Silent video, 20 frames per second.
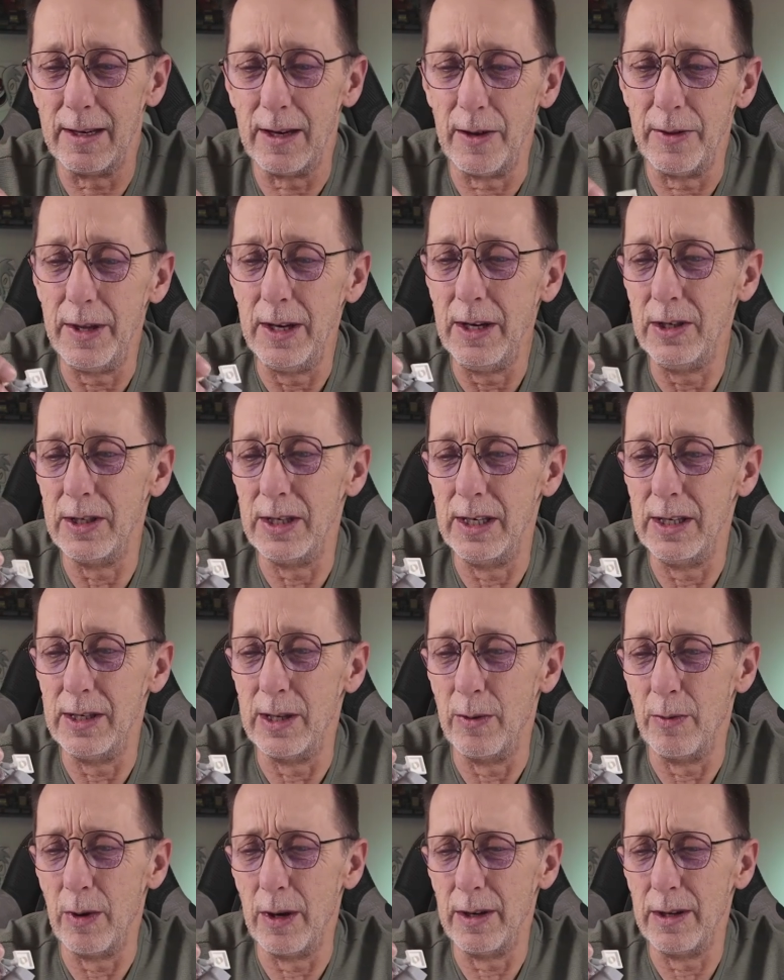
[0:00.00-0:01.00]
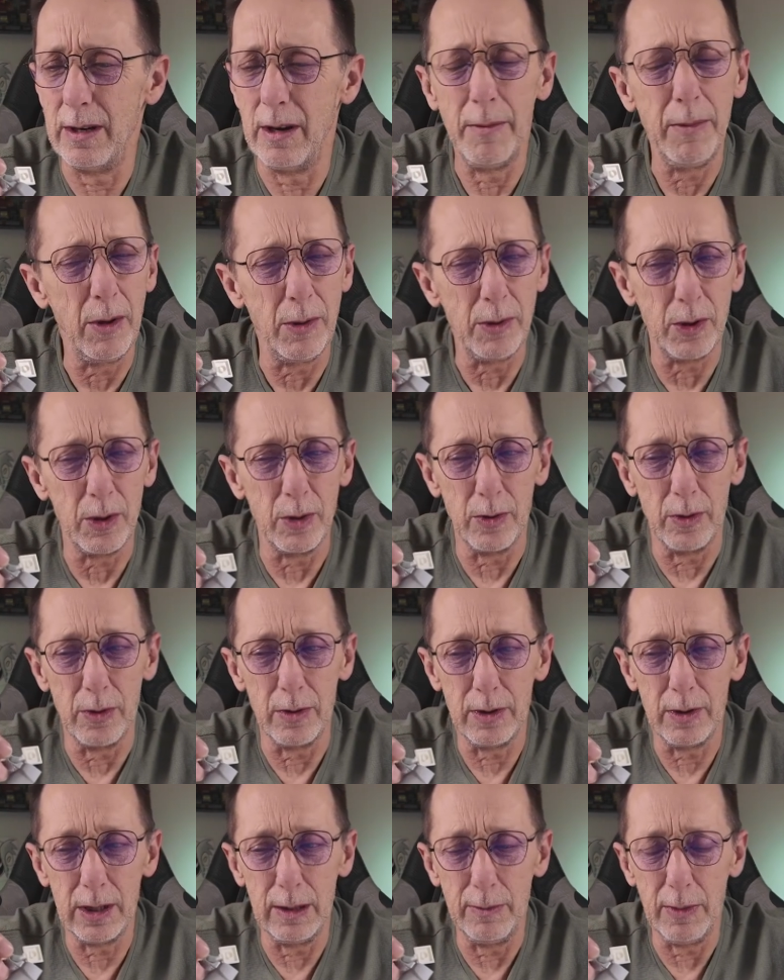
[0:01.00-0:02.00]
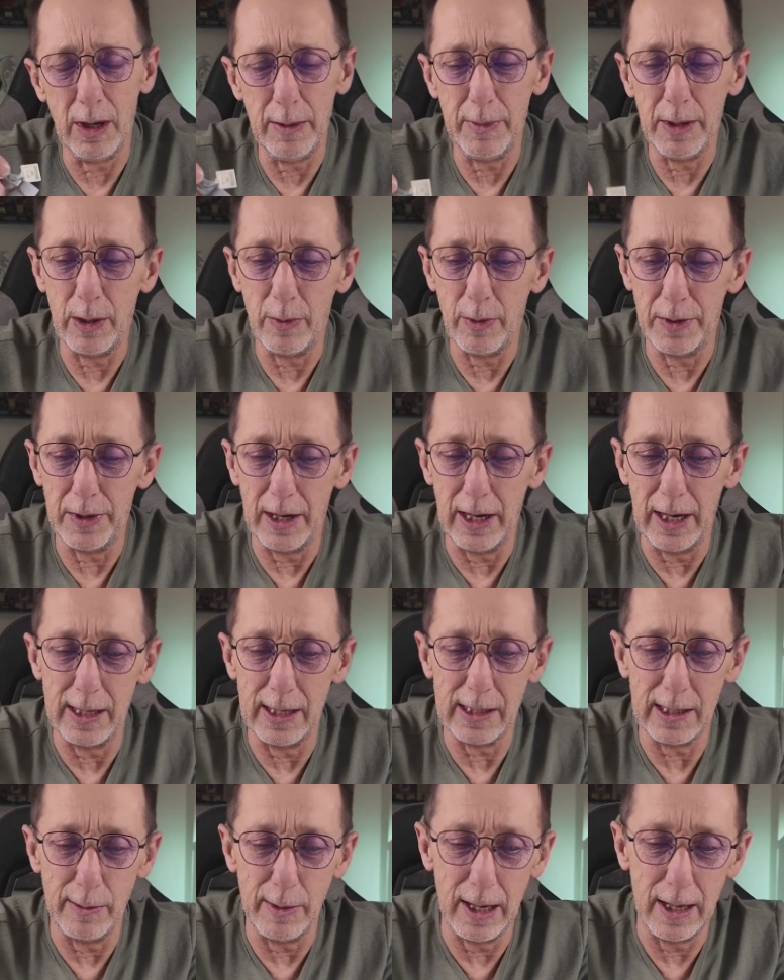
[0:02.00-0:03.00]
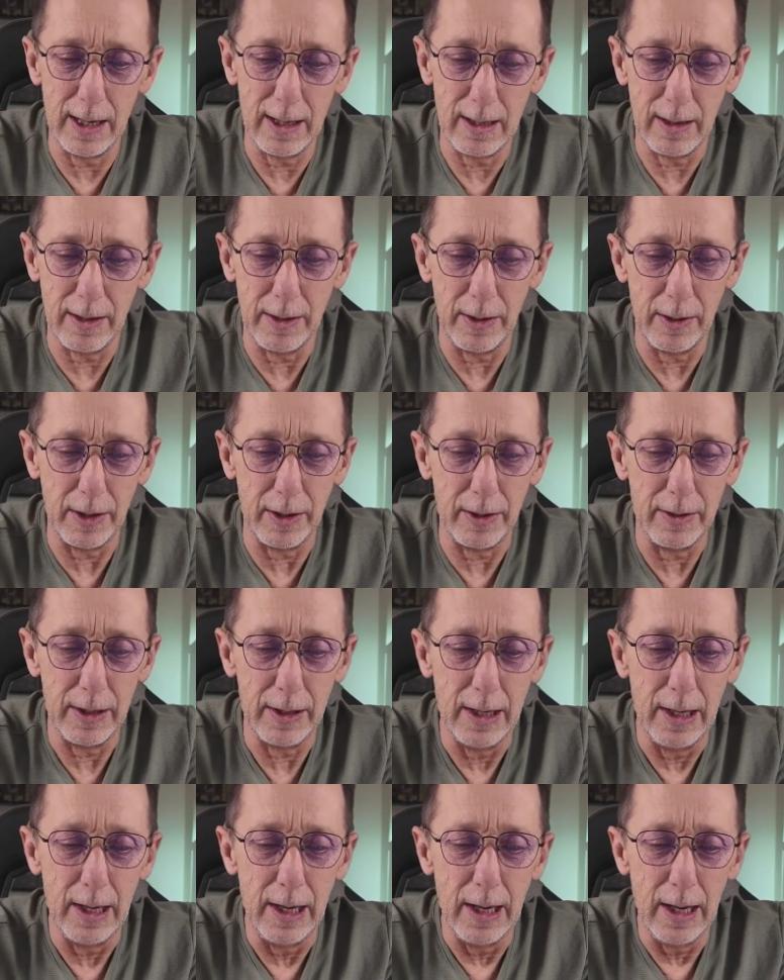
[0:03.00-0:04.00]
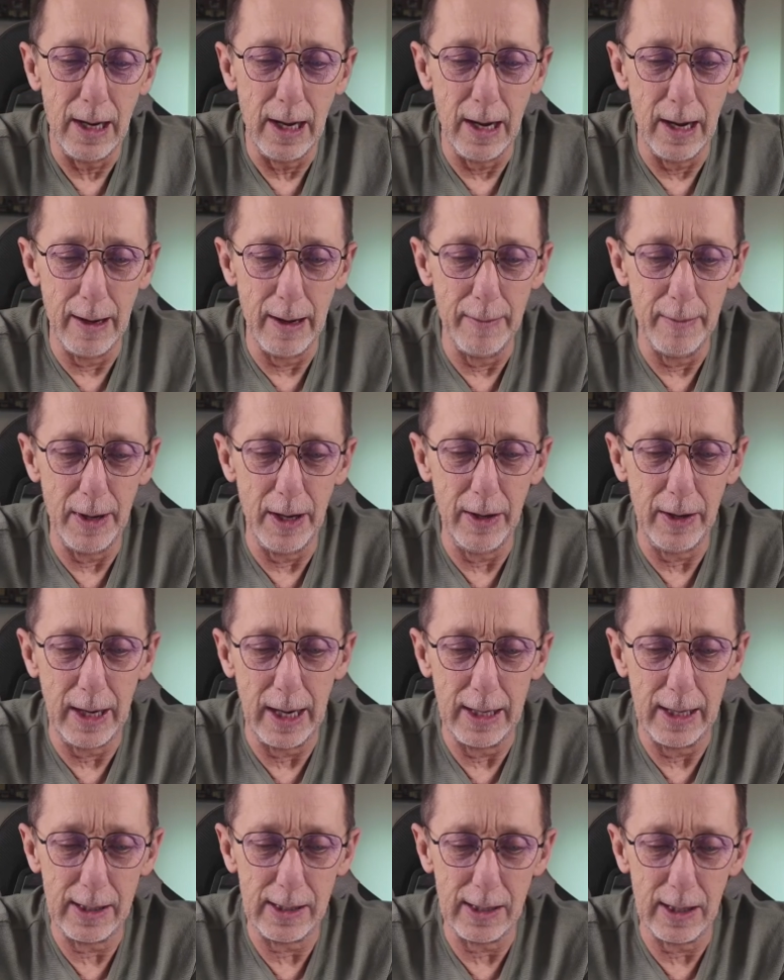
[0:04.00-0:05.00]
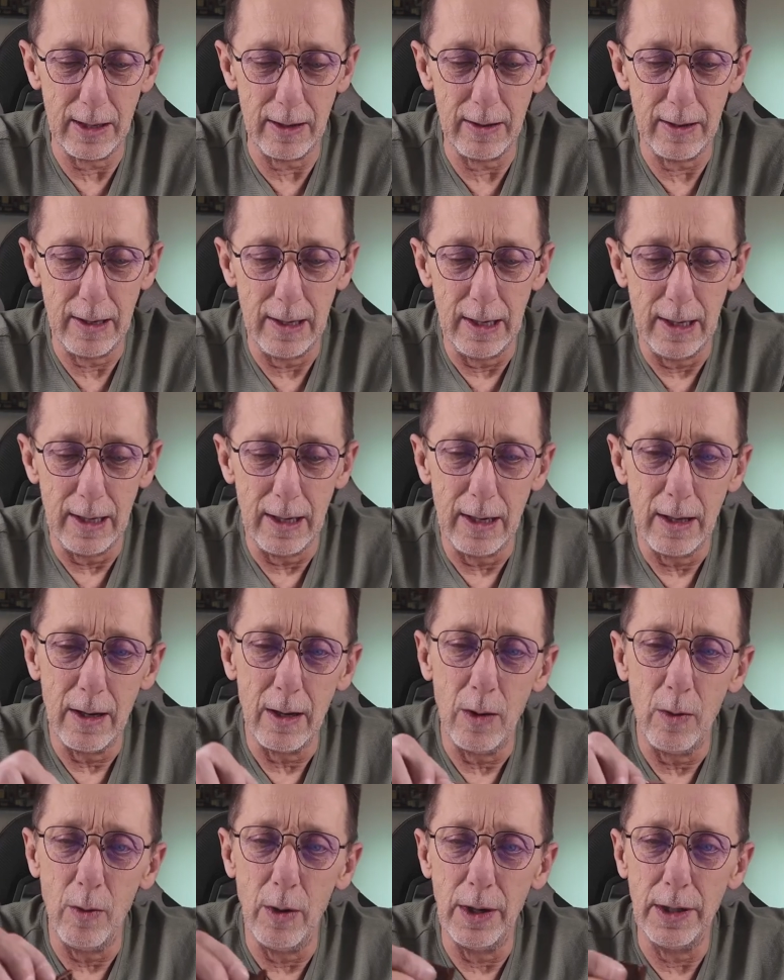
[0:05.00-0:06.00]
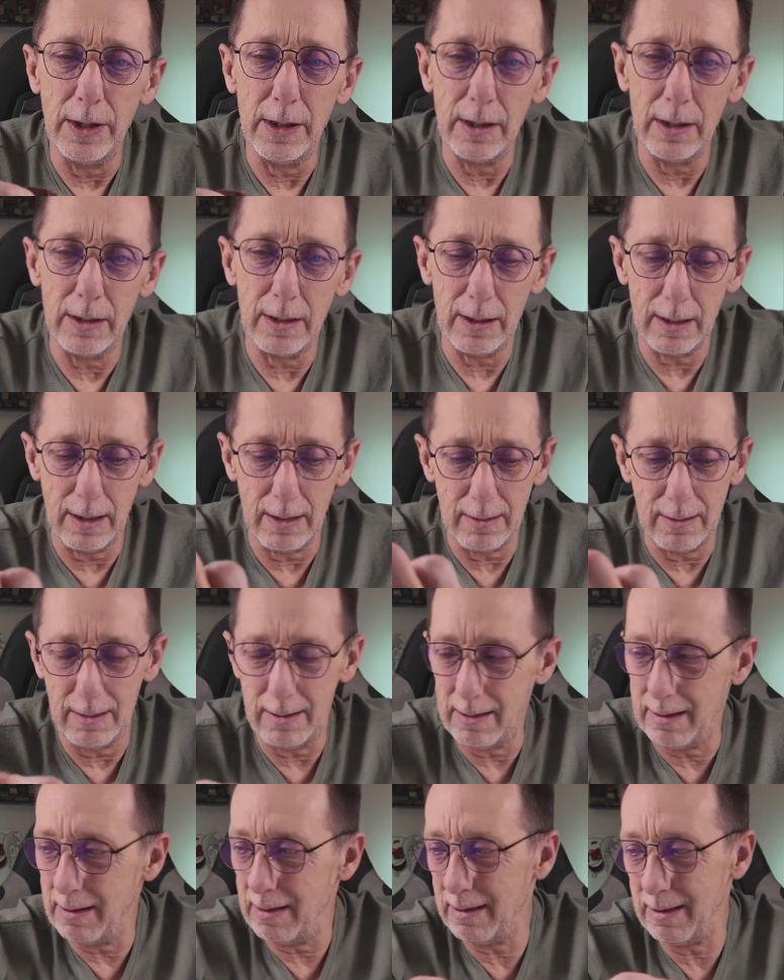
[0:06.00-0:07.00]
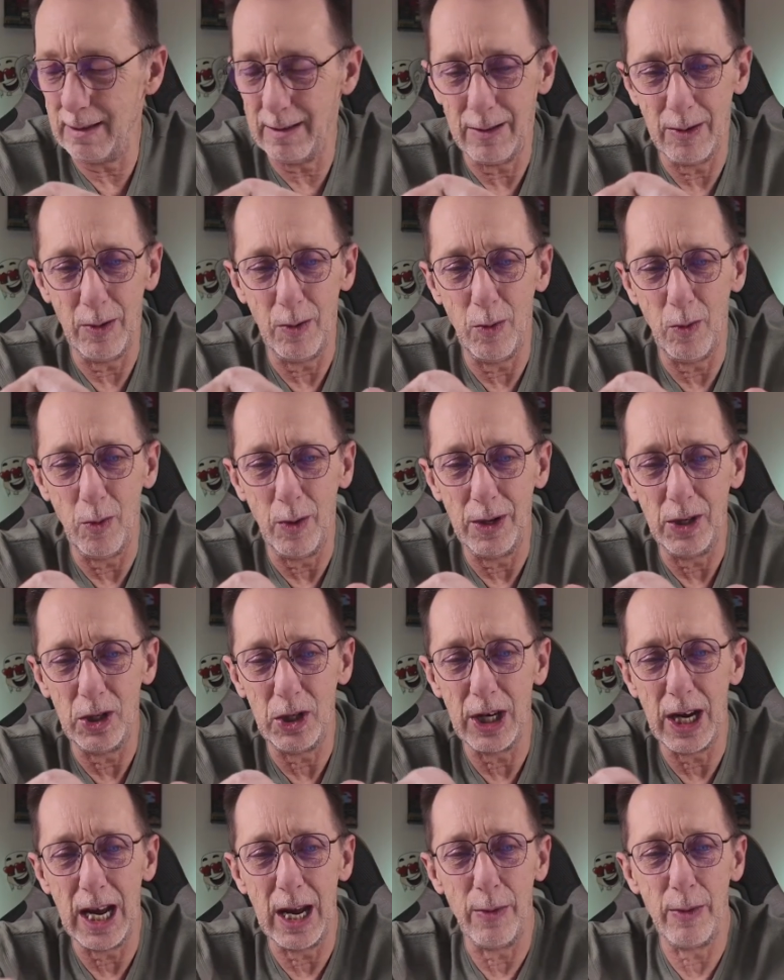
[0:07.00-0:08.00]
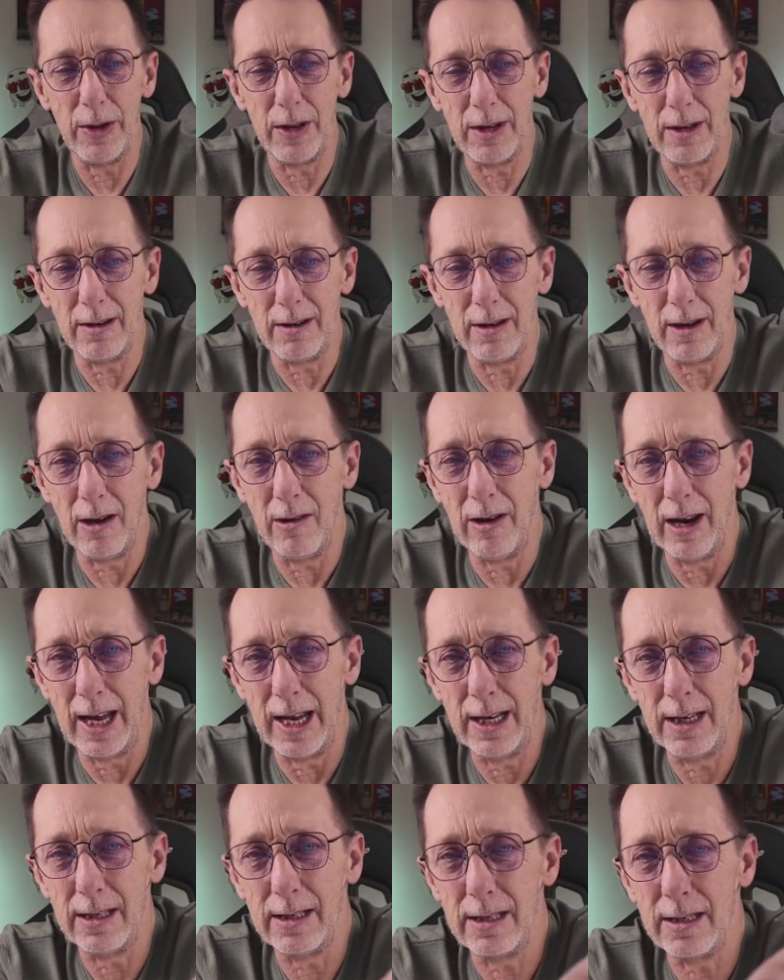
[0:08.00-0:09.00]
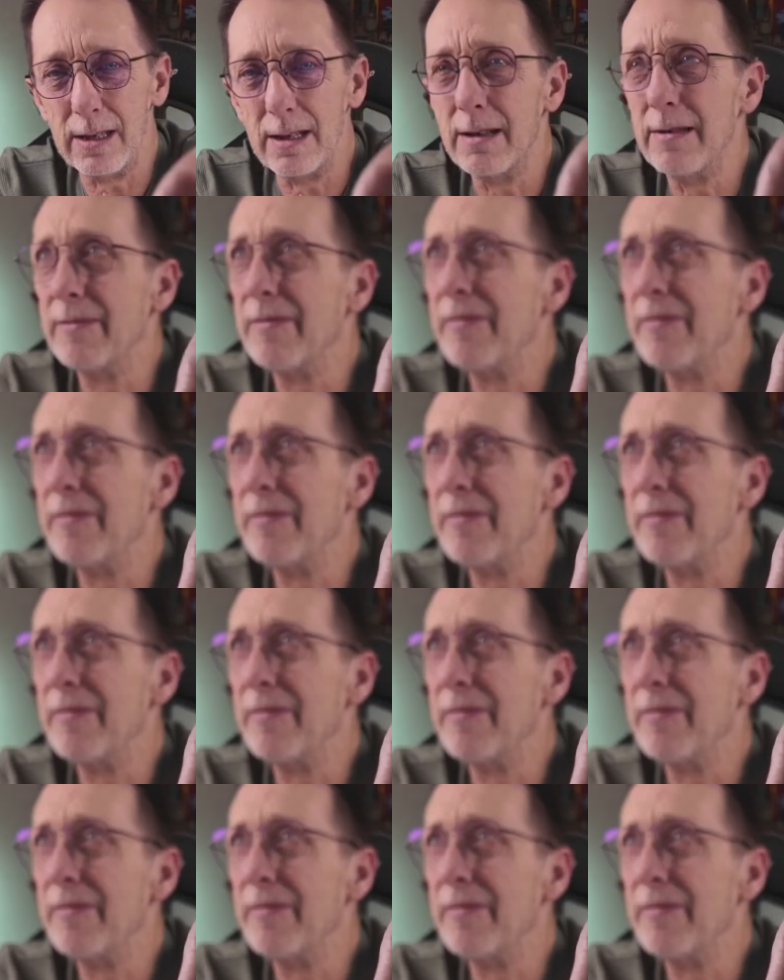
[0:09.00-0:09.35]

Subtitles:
I think she's the one. I'm not sure. She might be the one that lets them in. I don't know. Okay, so one chair with no legs.